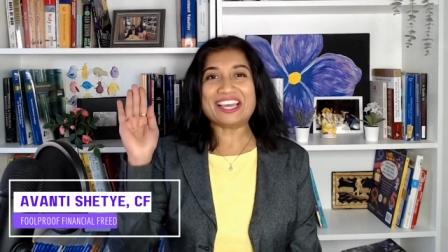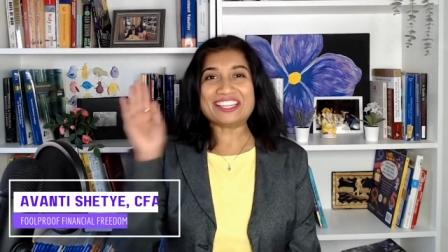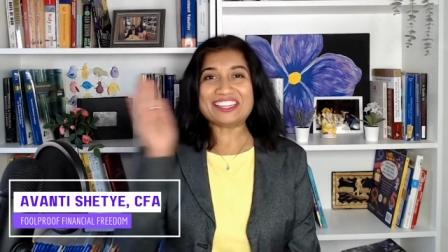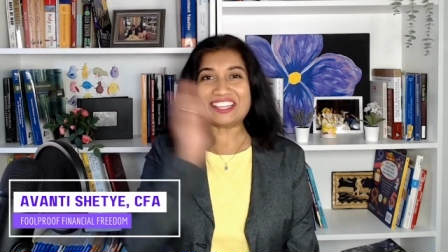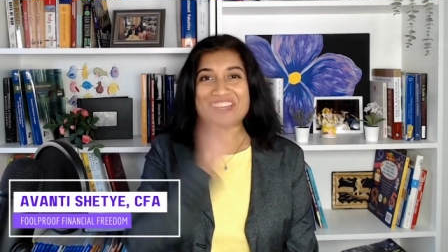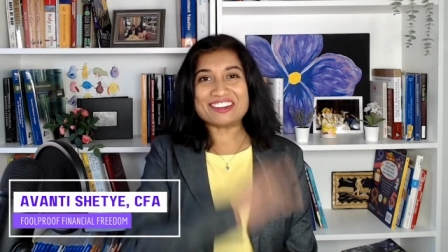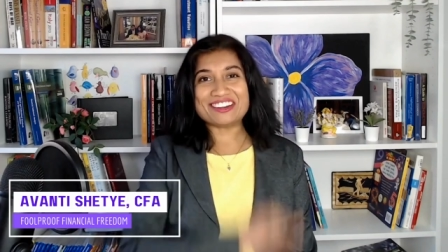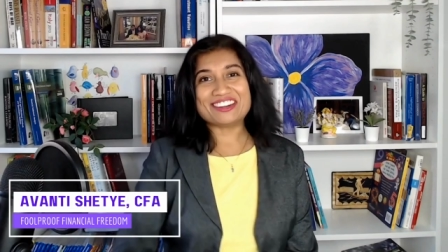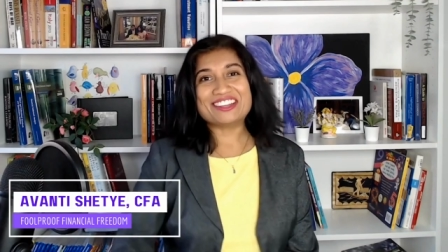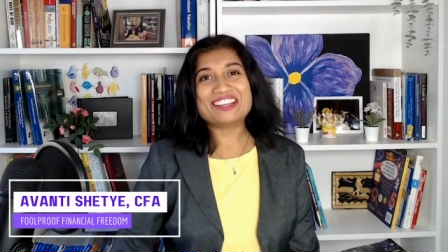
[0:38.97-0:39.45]

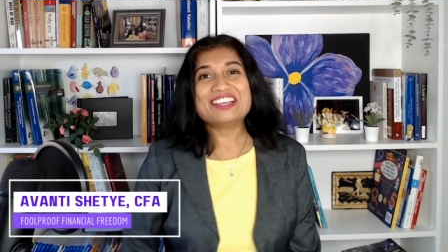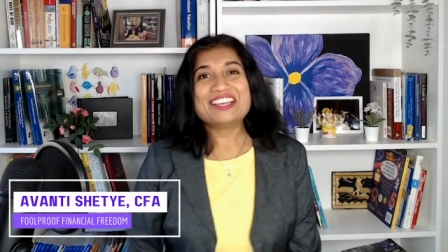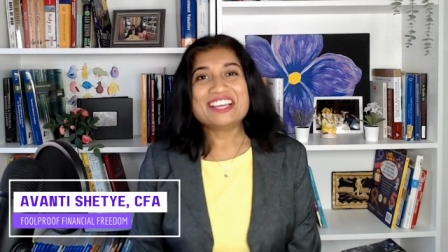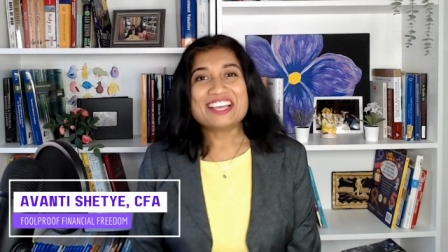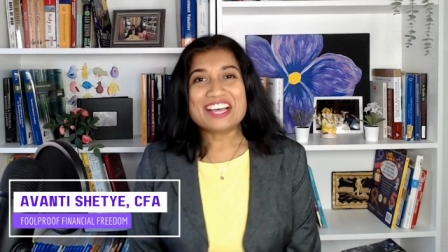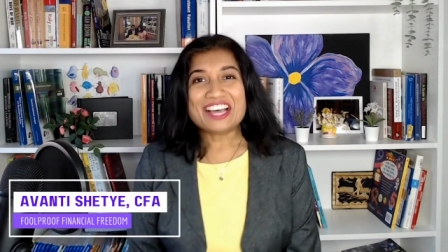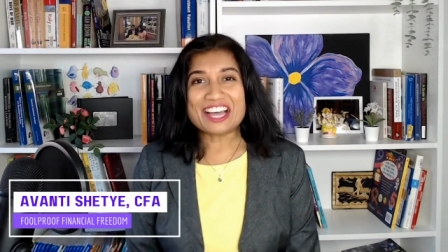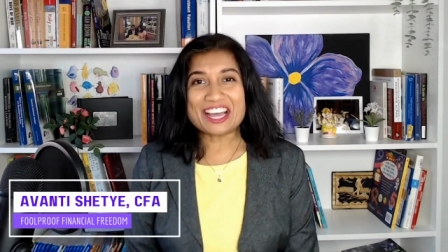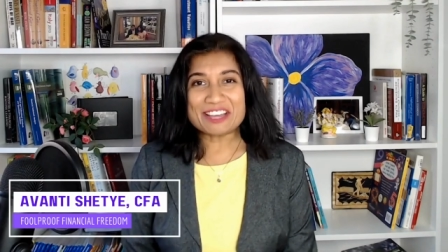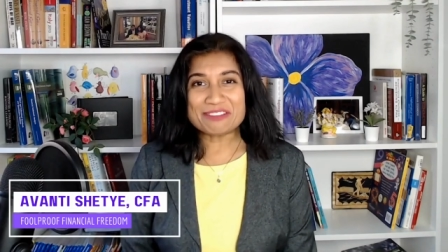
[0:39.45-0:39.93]
there,
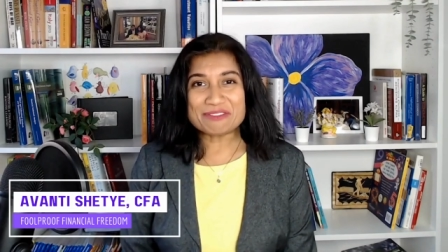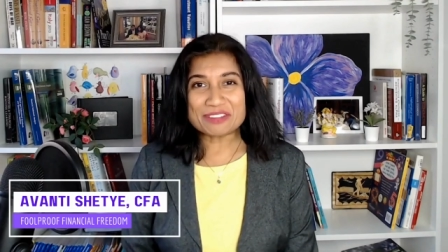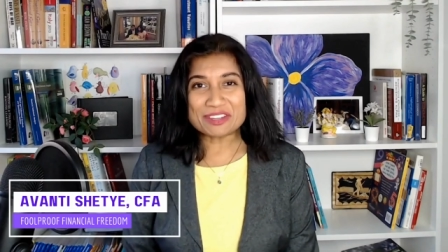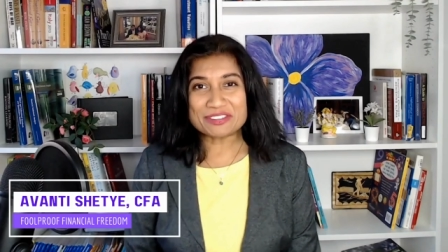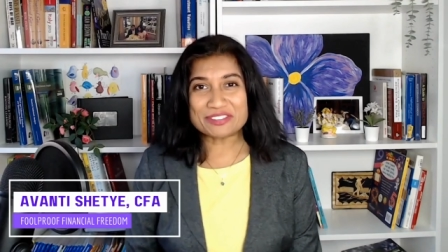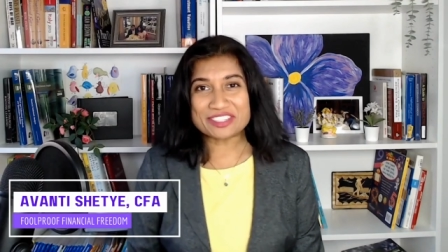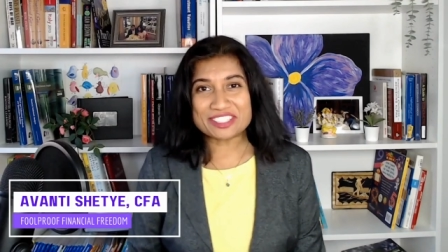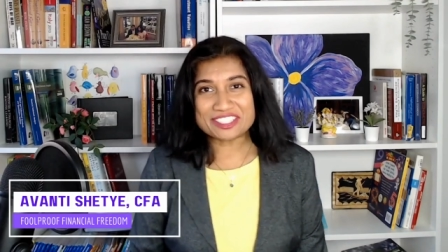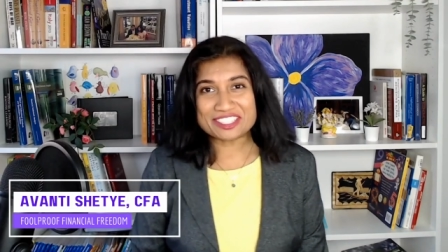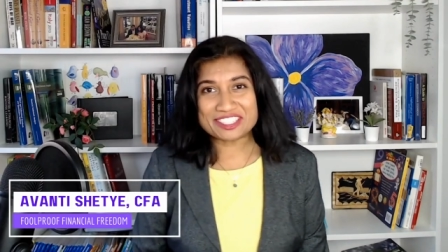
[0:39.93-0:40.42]
I'm
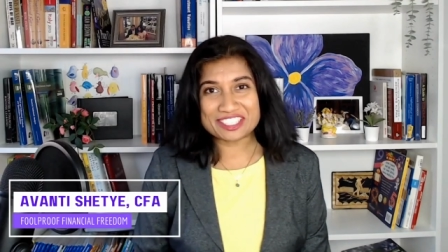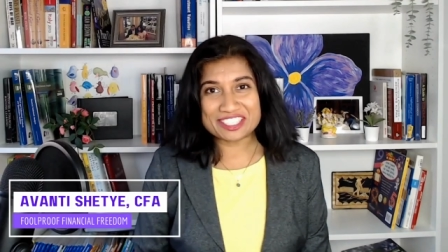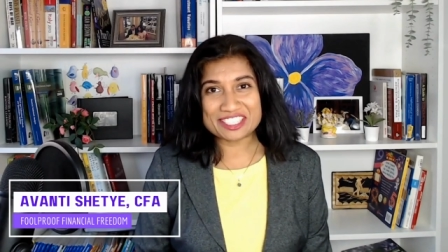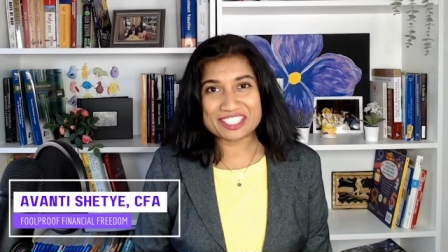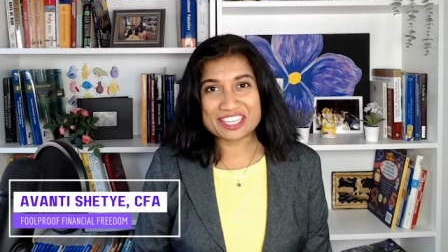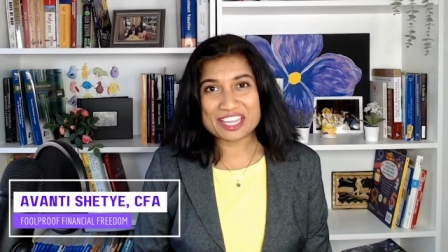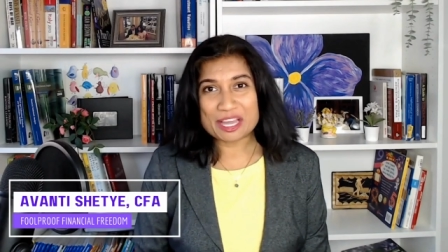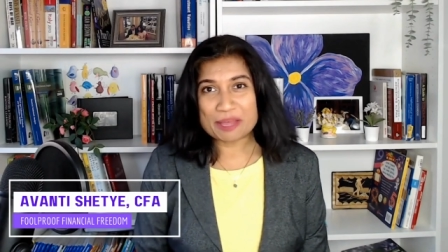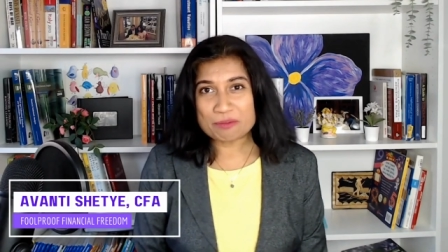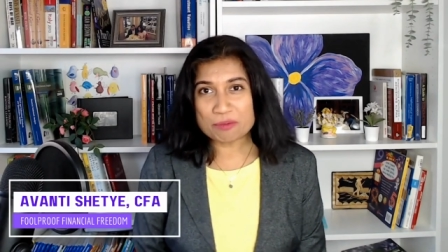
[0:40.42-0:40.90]

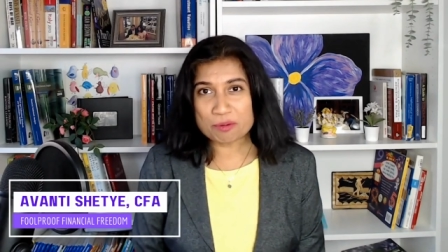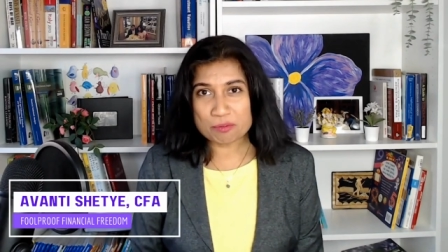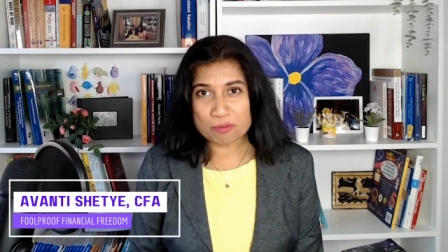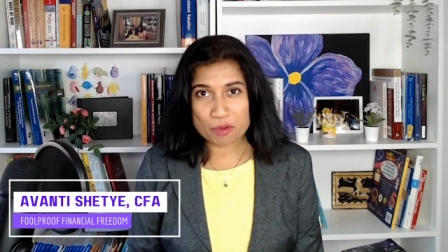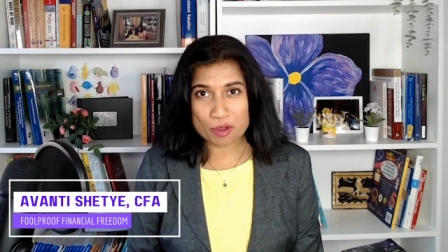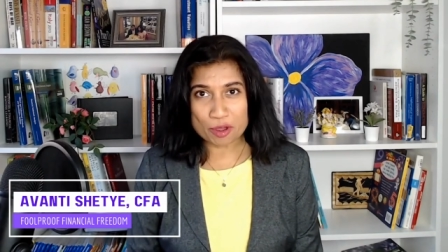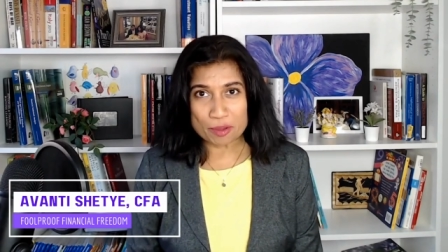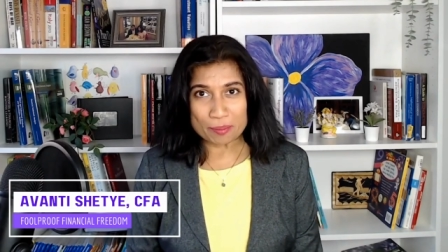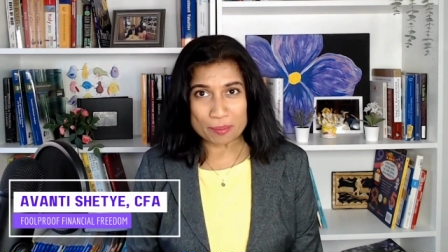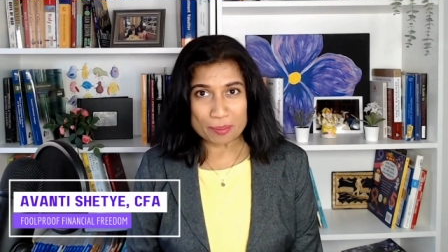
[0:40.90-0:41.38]
Avanti. I'm a
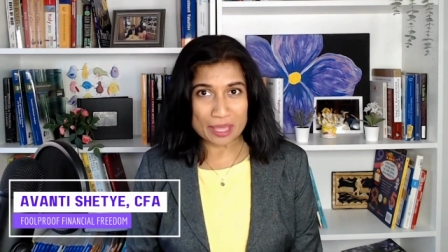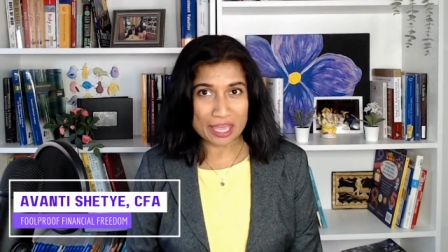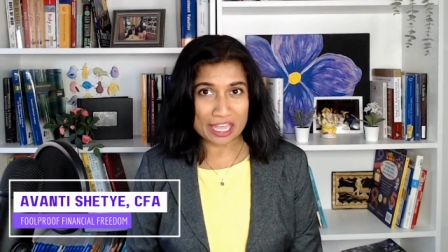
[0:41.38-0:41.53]
mom,